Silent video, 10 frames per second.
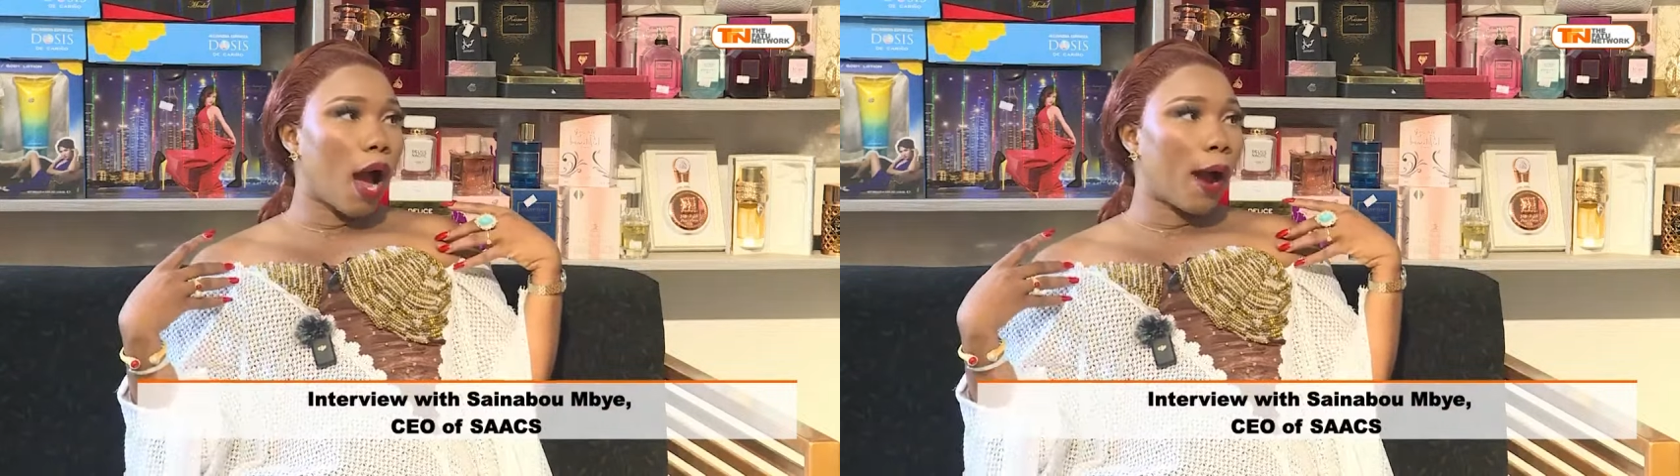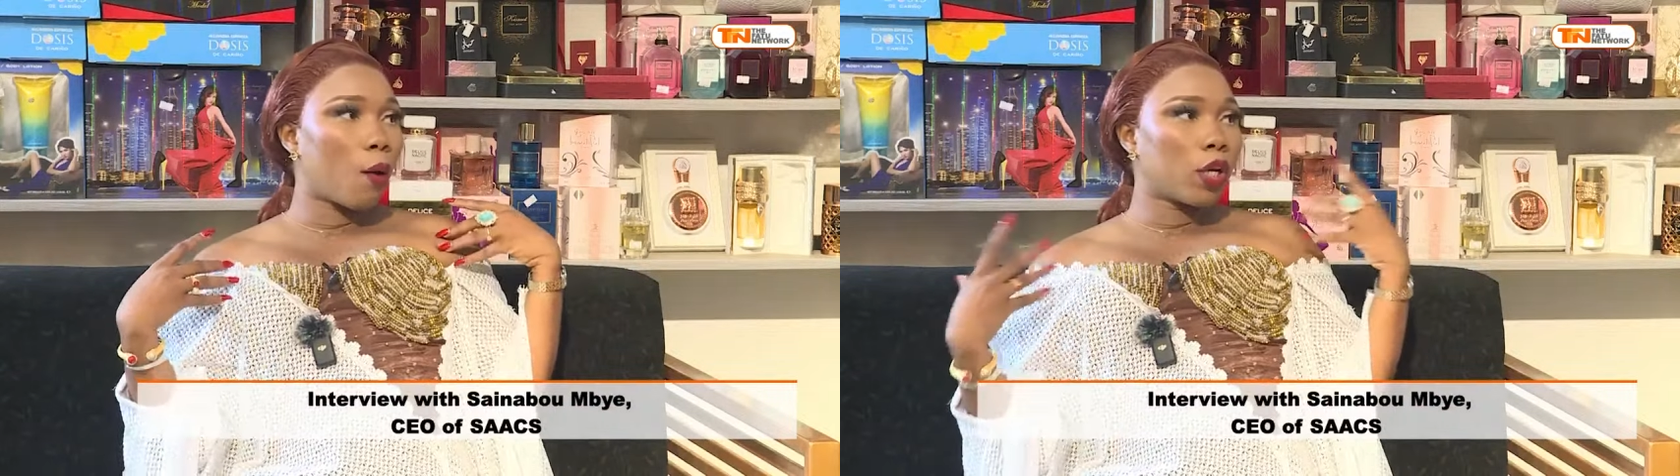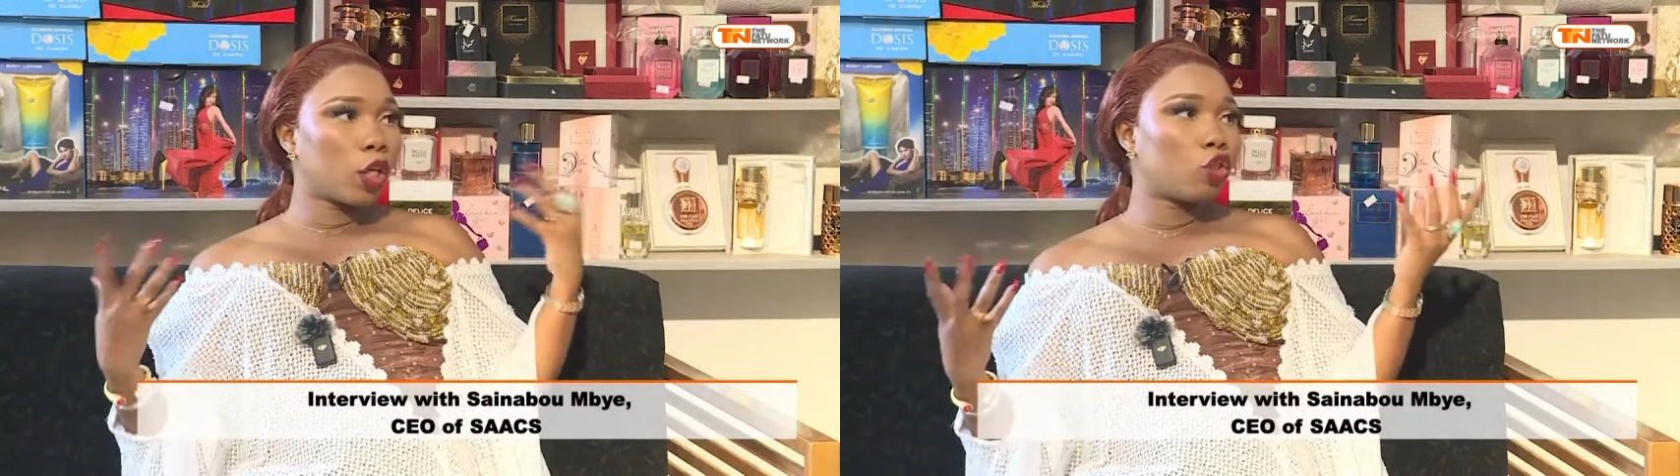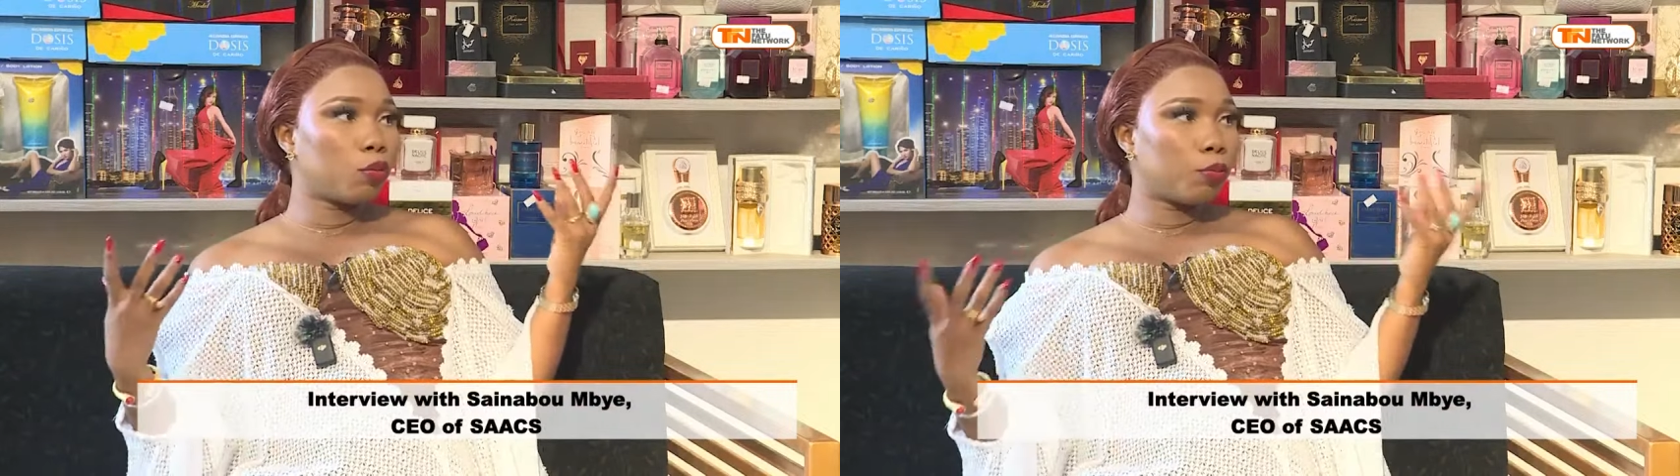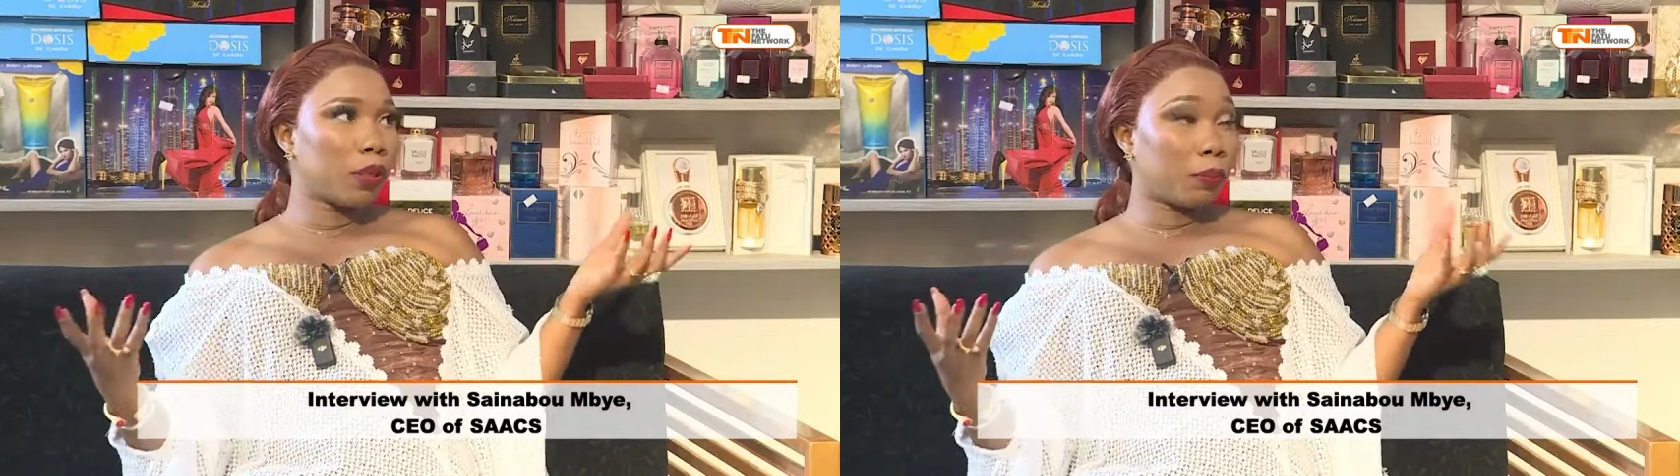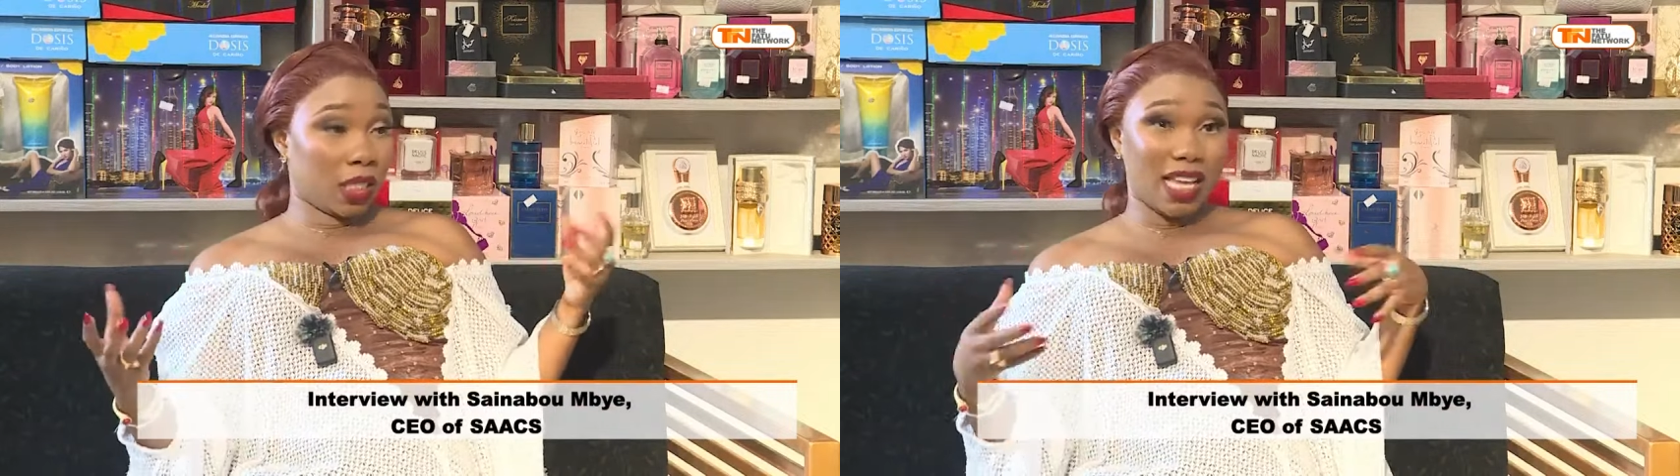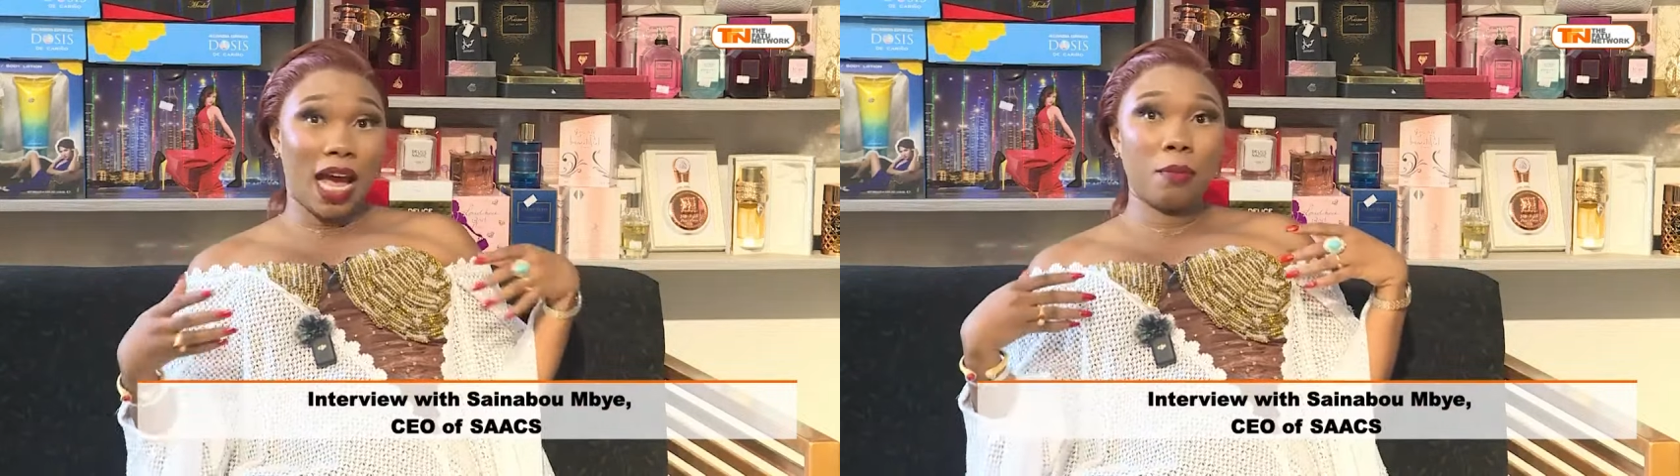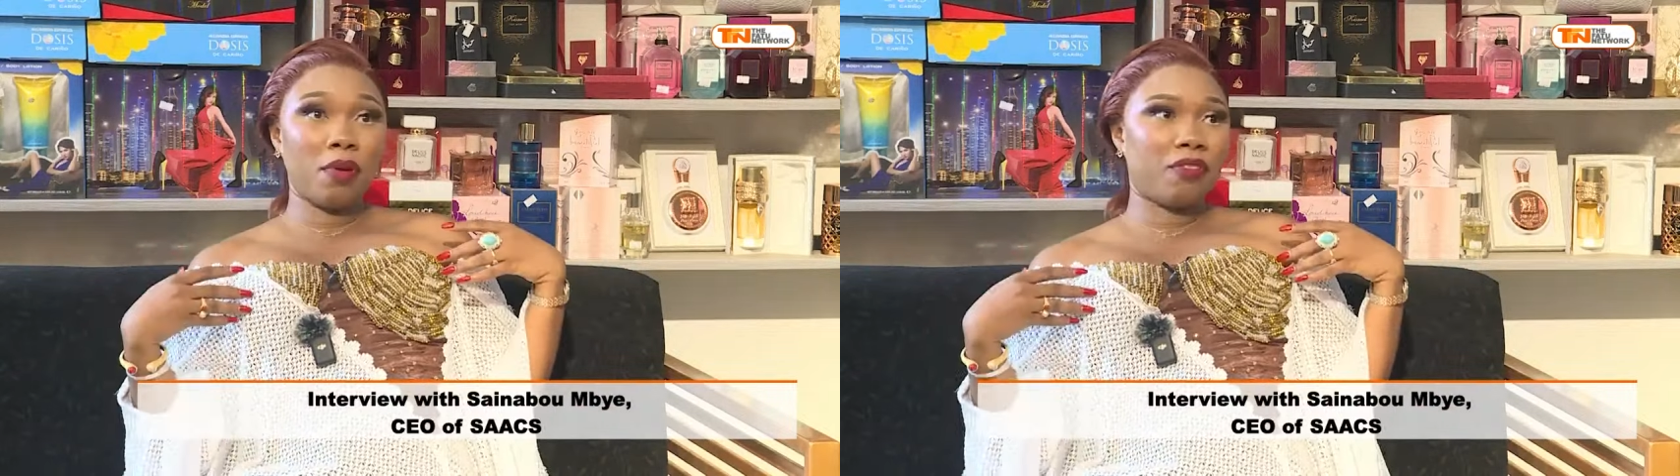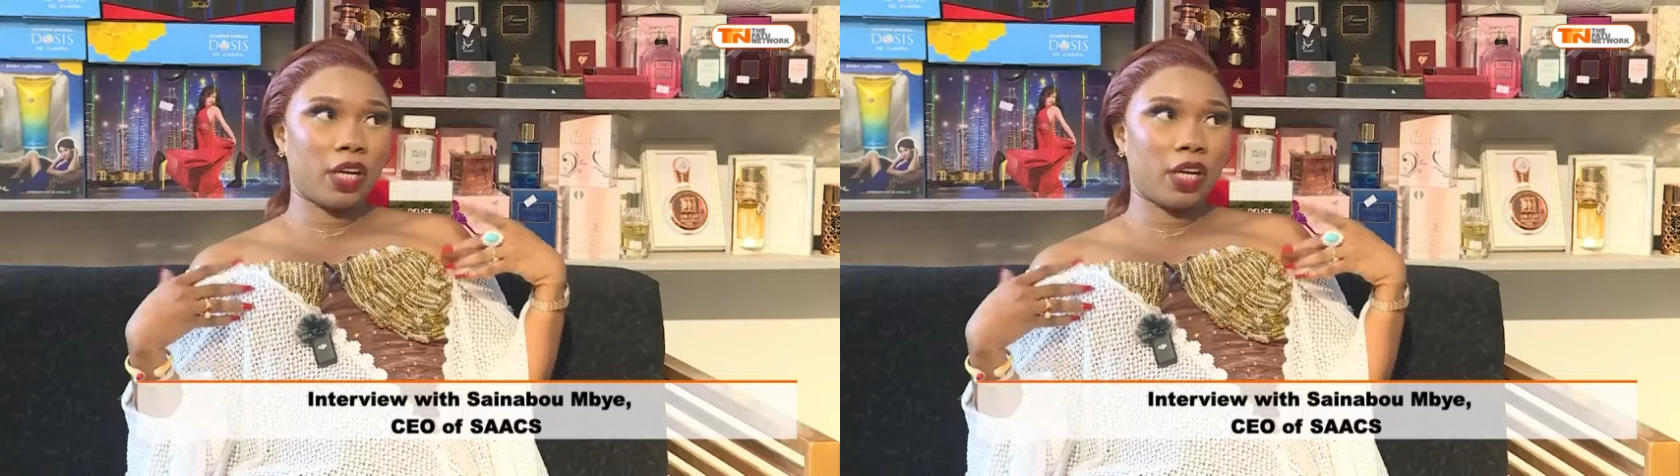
I wanted to be because I'm a